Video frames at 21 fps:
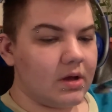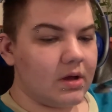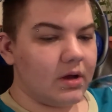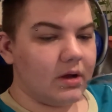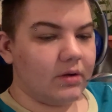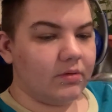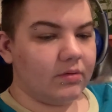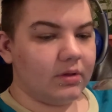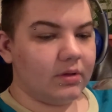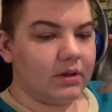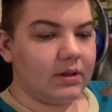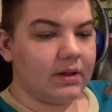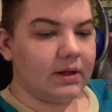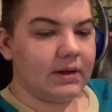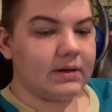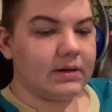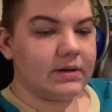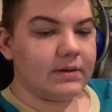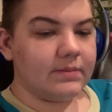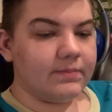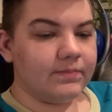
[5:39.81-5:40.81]
I really liked
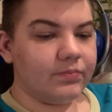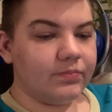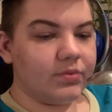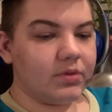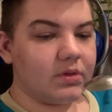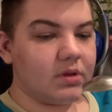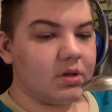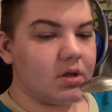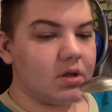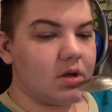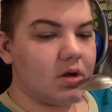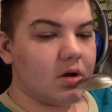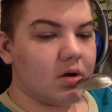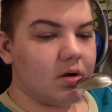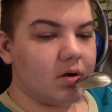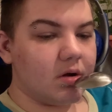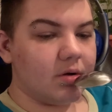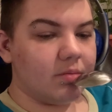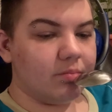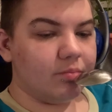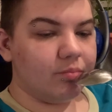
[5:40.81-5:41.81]
him.
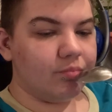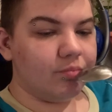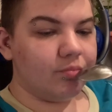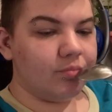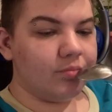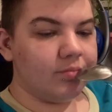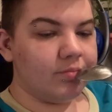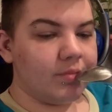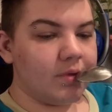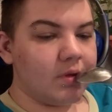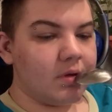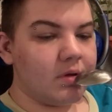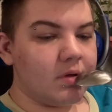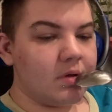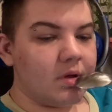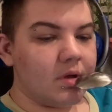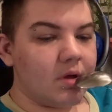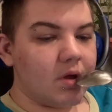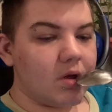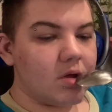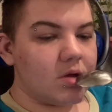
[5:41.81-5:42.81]

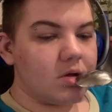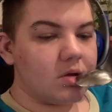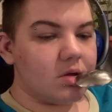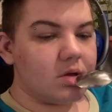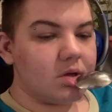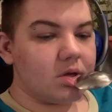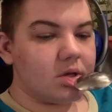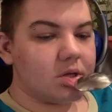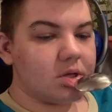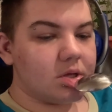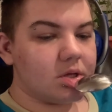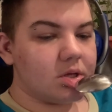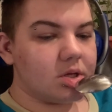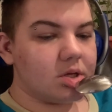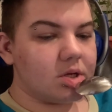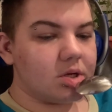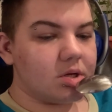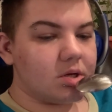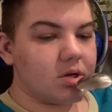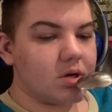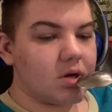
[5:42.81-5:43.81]

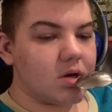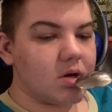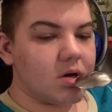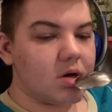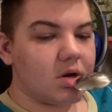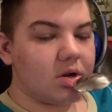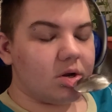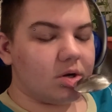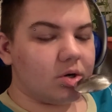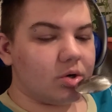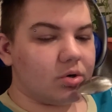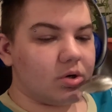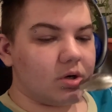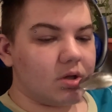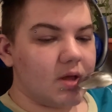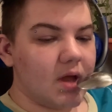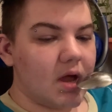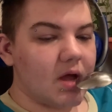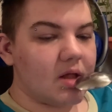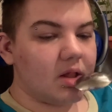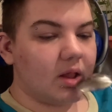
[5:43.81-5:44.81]
Not
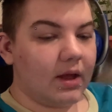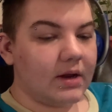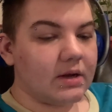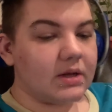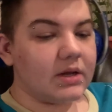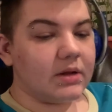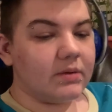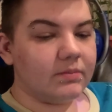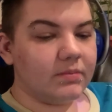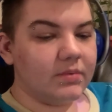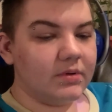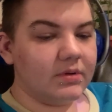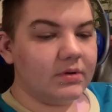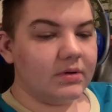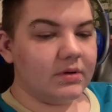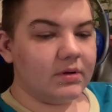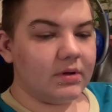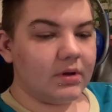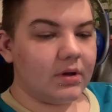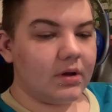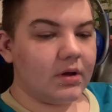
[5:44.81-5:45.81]
really. I liked
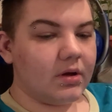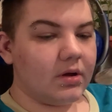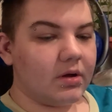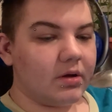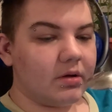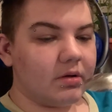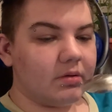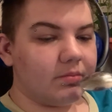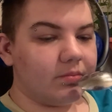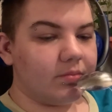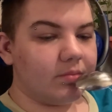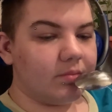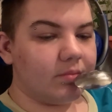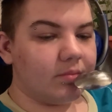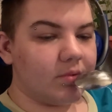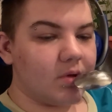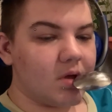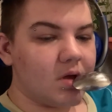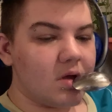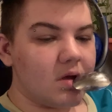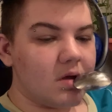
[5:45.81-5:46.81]
him.
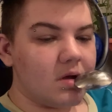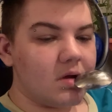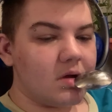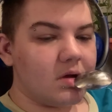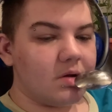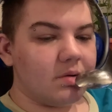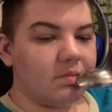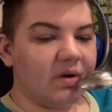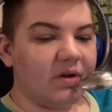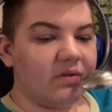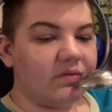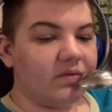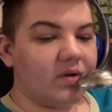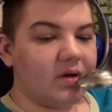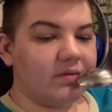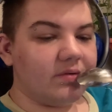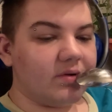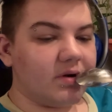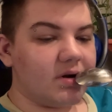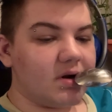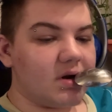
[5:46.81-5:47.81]
my
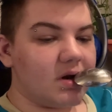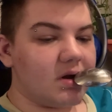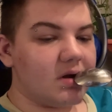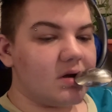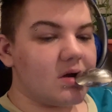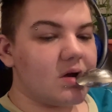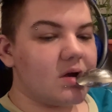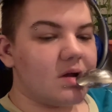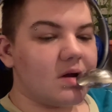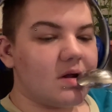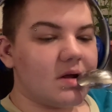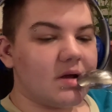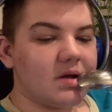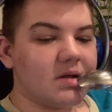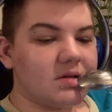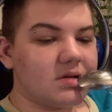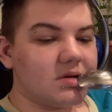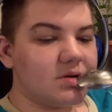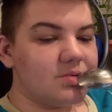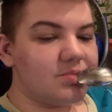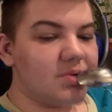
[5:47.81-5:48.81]
favorite, it
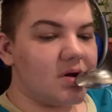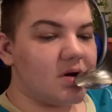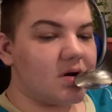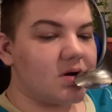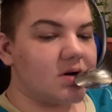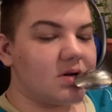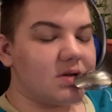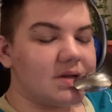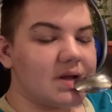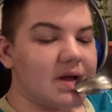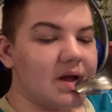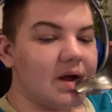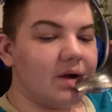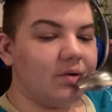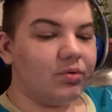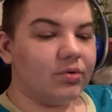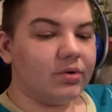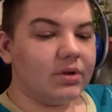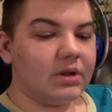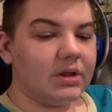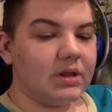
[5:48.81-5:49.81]
has to be hard to say. I
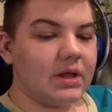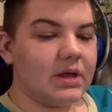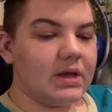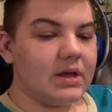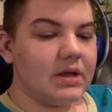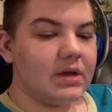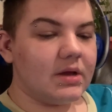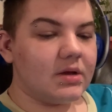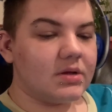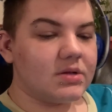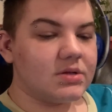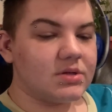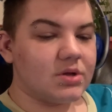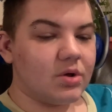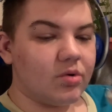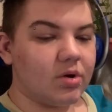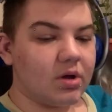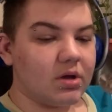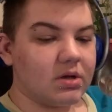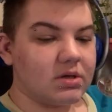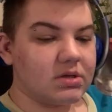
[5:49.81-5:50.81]
really like
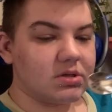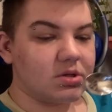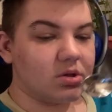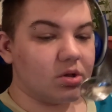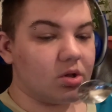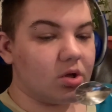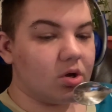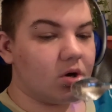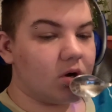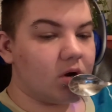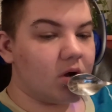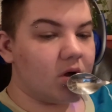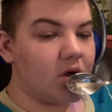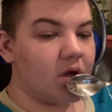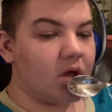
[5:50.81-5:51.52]
Soda's look.